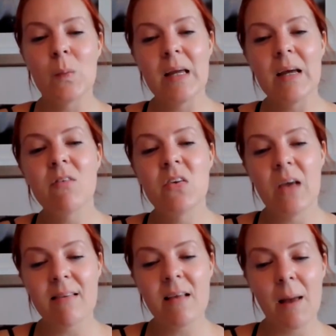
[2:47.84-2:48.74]
So we have
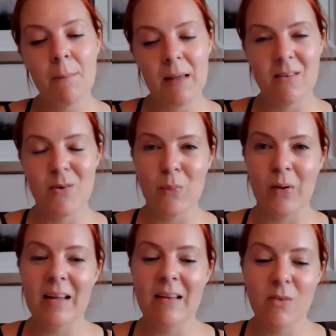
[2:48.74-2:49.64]
just come into
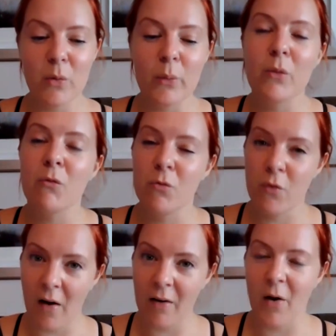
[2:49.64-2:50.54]
what is called
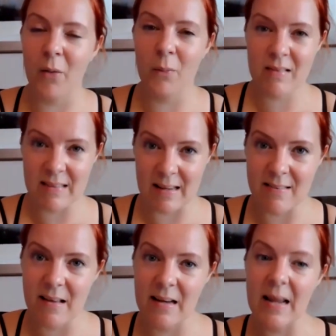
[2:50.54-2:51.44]
Virgo
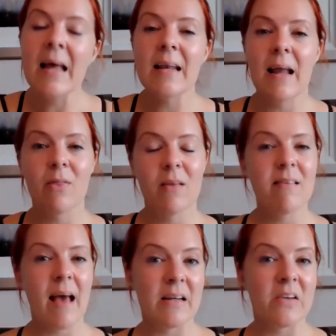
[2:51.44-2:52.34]
season. Now,
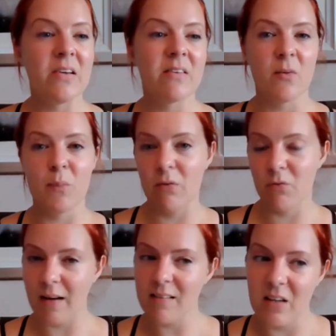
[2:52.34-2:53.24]
this energy is going to be
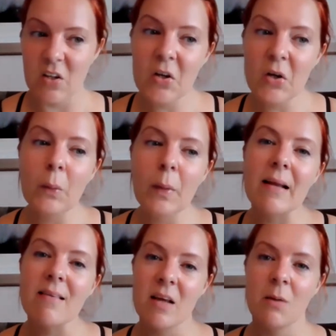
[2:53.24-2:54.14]
affecting you, and
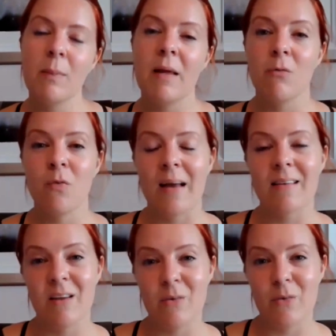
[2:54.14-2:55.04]
it's going to be
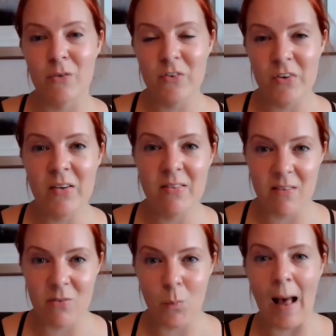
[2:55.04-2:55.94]
affecting your students
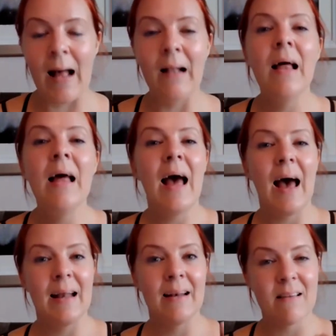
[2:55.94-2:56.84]
as well.
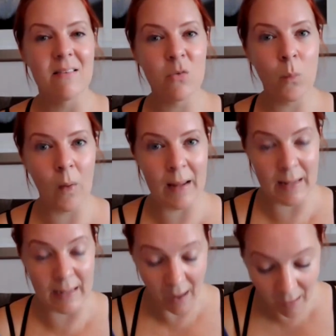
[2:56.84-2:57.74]
And this is what
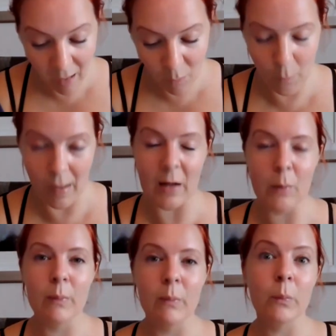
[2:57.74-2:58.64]
in our work
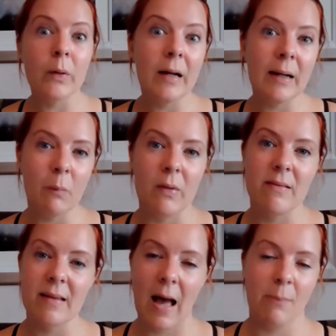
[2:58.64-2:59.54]
we really want
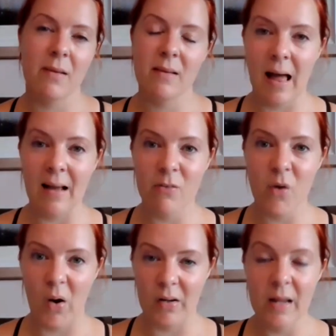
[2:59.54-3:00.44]
to capitalize
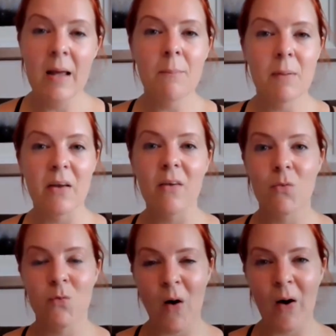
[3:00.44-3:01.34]
on, because
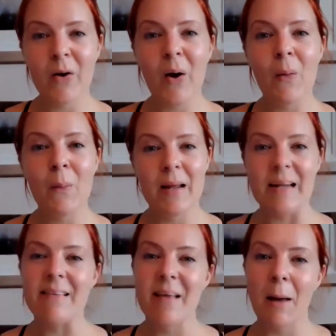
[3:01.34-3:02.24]
Virgo
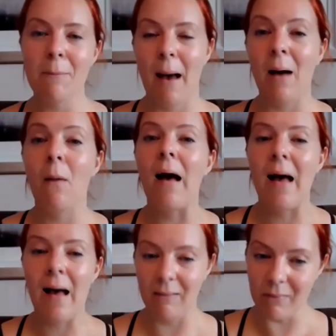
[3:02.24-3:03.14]
is about
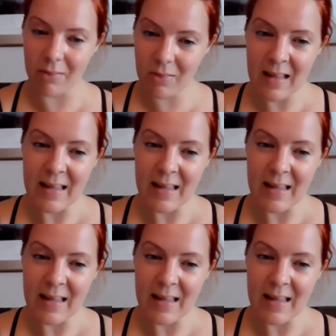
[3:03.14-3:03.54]
health.